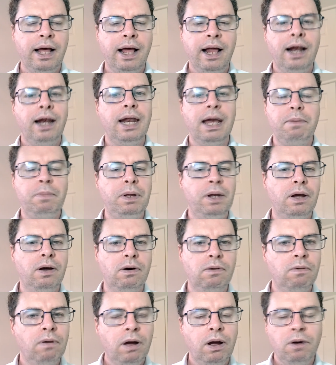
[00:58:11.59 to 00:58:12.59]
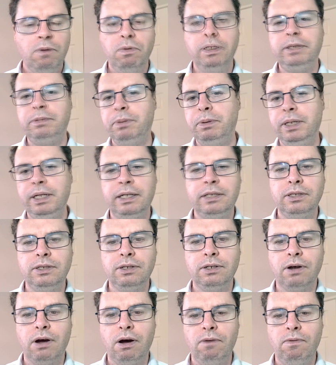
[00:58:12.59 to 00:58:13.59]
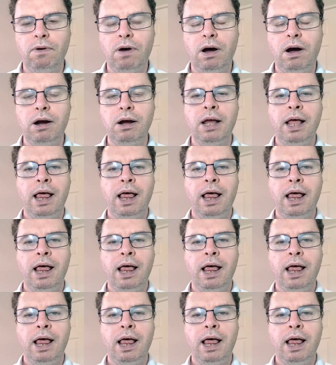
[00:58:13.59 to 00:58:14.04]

Let me know which predictions I got wrong.